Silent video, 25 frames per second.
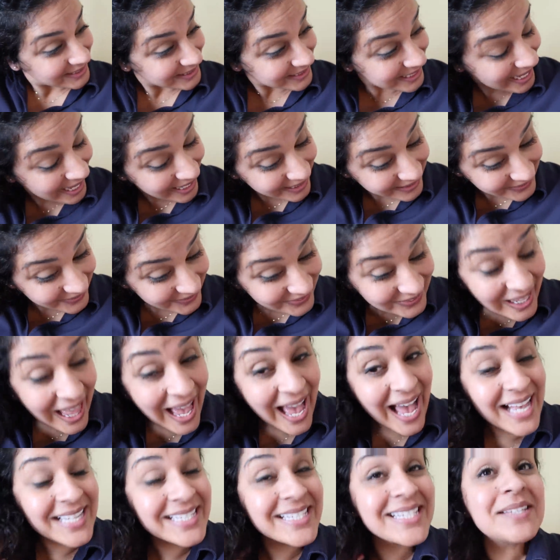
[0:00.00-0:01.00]
Yeah,
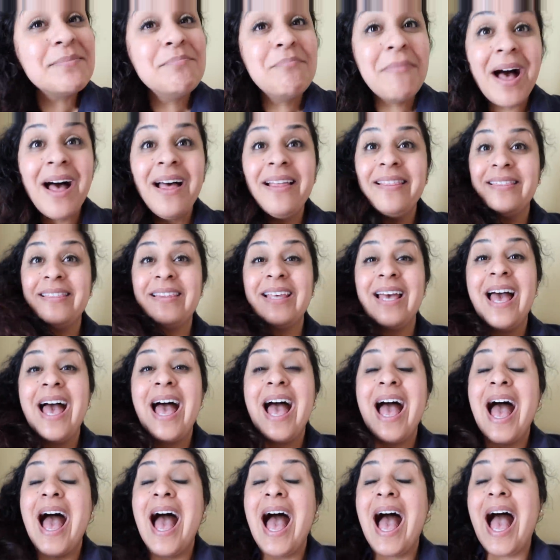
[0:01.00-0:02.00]
last month
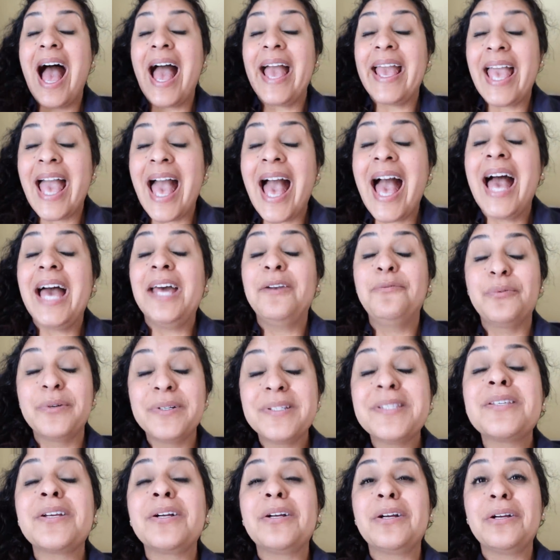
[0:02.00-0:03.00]
I had
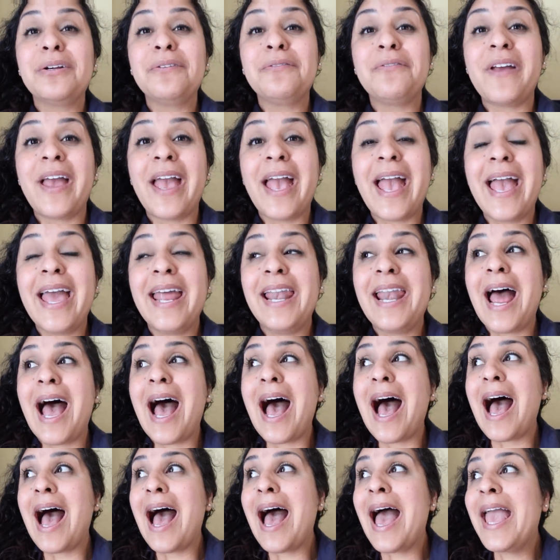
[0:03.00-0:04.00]
reserve and
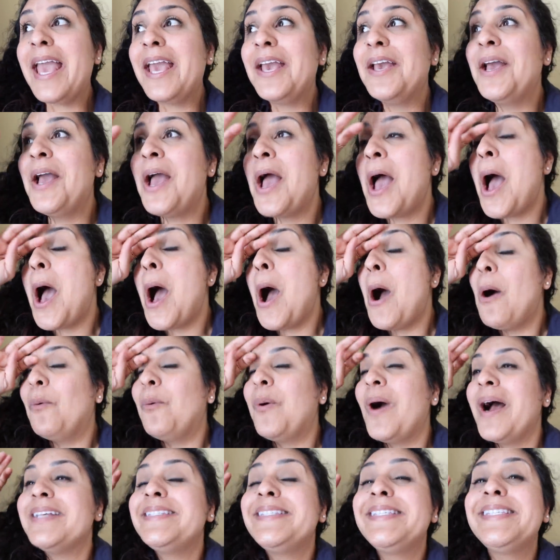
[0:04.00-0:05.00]
I
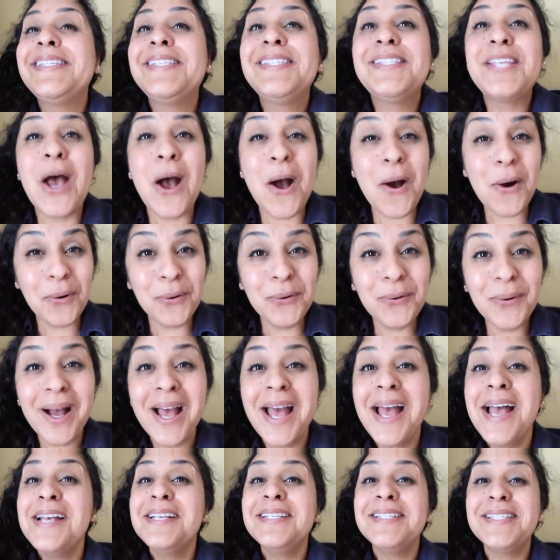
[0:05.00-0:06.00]
was so
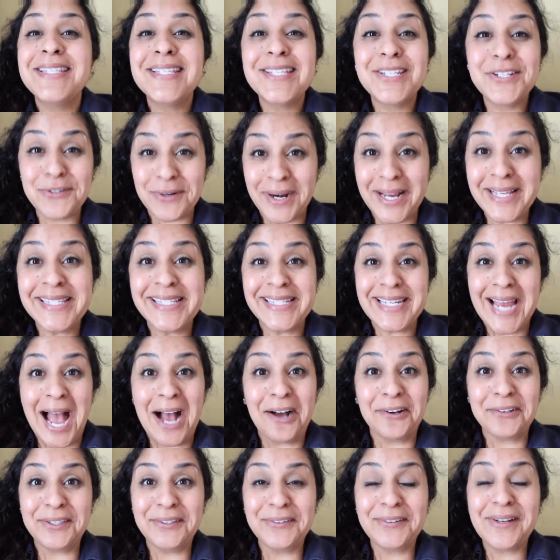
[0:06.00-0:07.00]
stressed
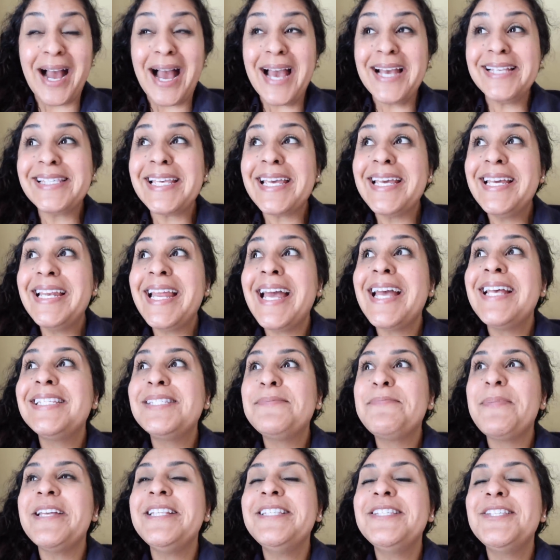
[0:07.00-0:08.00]
out, you guys. It
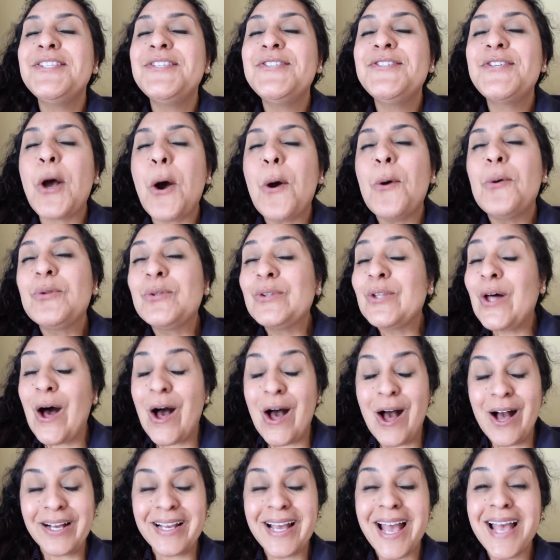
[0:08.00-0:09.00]
has been so
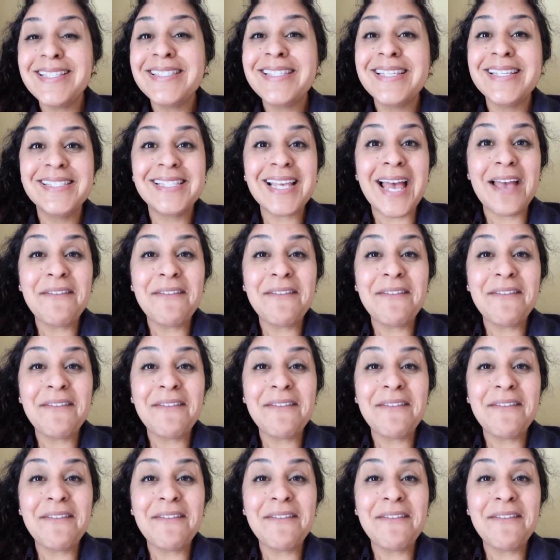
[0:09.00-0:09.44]
long since